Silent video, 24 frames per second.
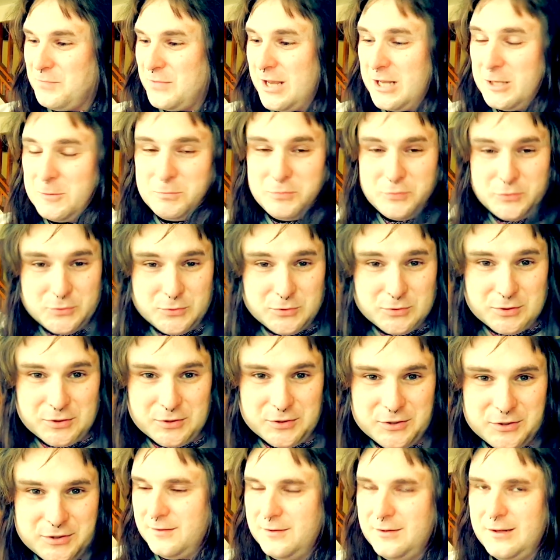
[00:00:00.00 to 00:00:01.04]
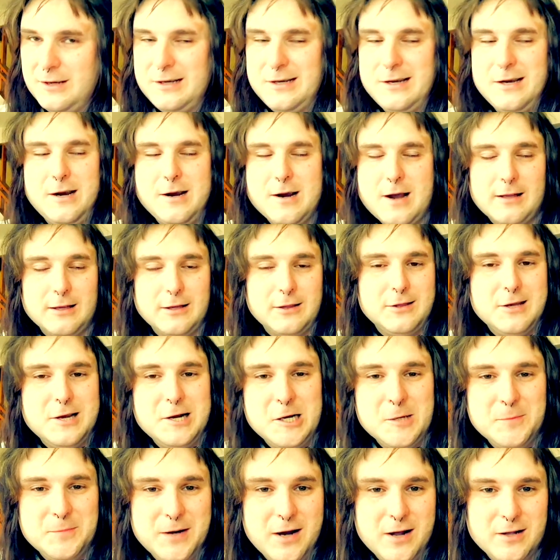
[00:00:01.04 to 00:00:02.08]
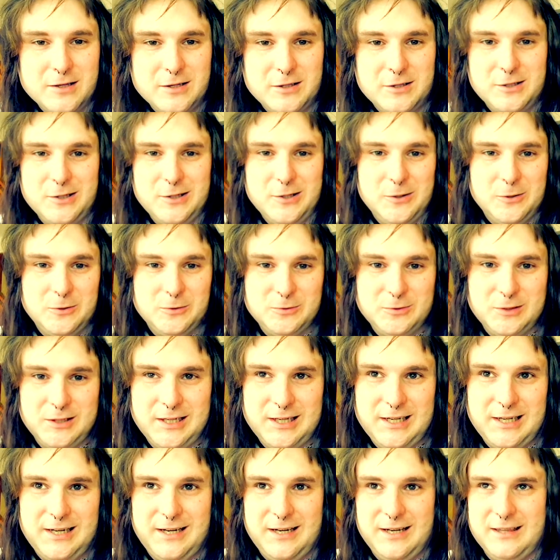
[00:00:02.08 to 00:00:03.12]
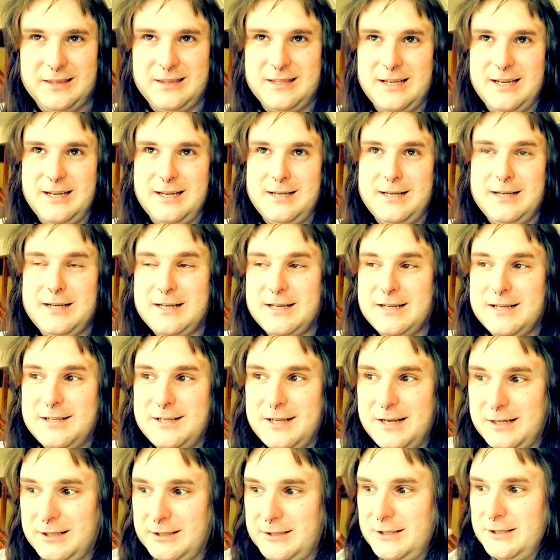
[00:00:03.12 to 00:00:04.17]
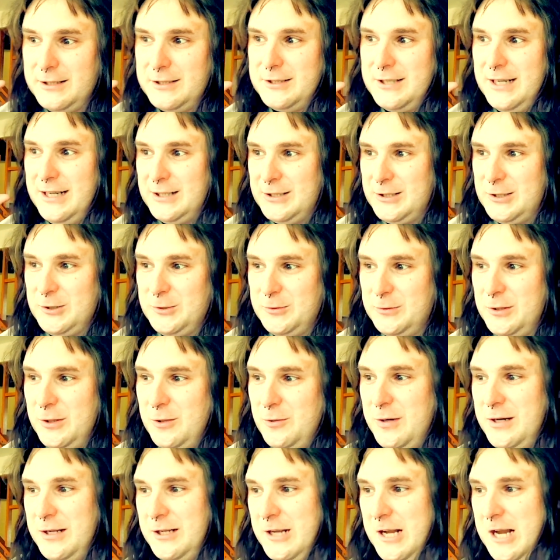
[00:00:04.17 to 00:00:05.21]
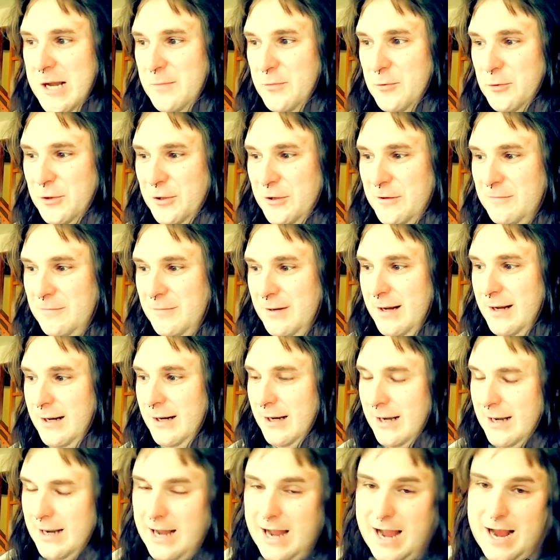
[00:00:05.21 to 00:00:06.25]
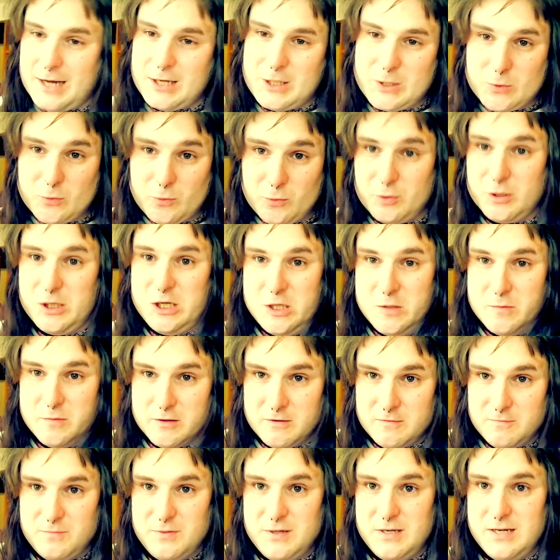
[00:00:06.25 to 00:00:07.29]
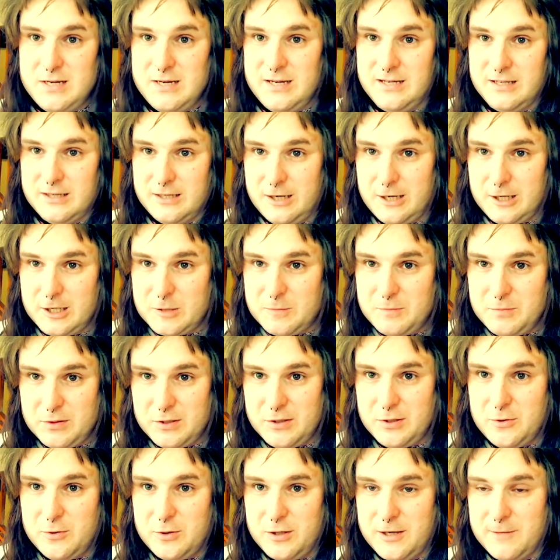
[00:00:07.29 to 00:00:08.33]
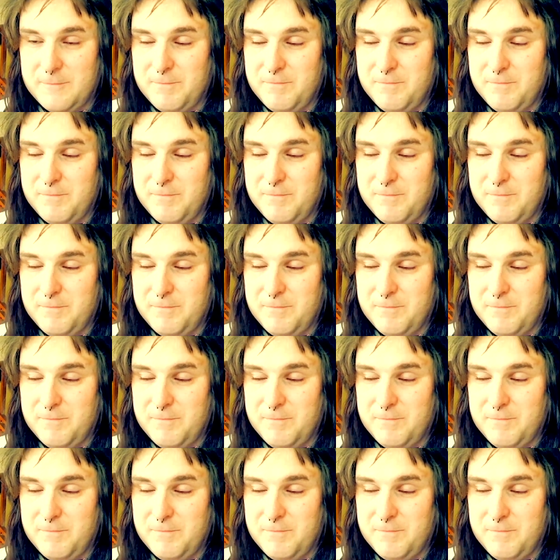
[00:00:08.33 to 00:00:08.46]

That's brutal. Like, you gotta think about it too, right? It's that Segata Sanshiro is able to make actual human beings explode